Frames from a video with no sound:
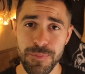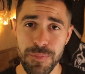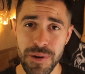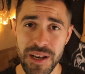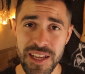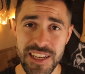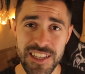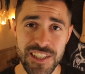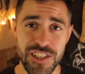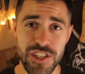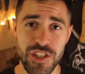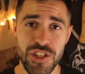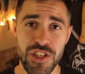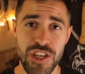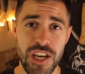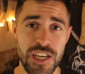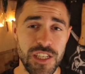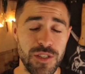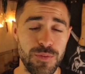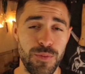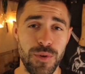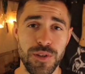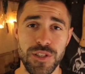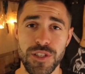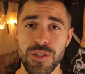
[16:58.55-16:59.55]
please
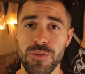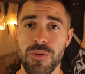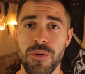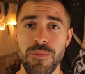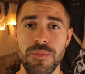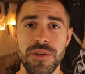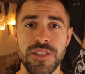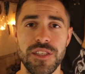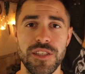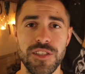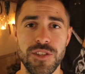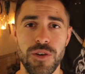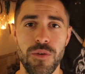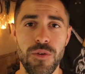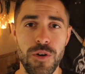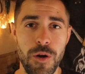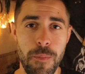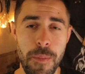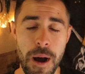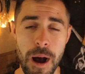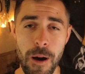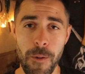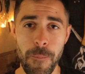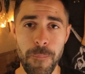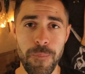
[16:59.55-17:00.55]
suggest what do you want me to talk
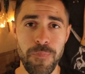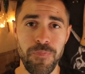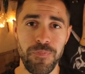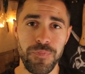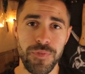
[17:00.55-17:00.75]
about.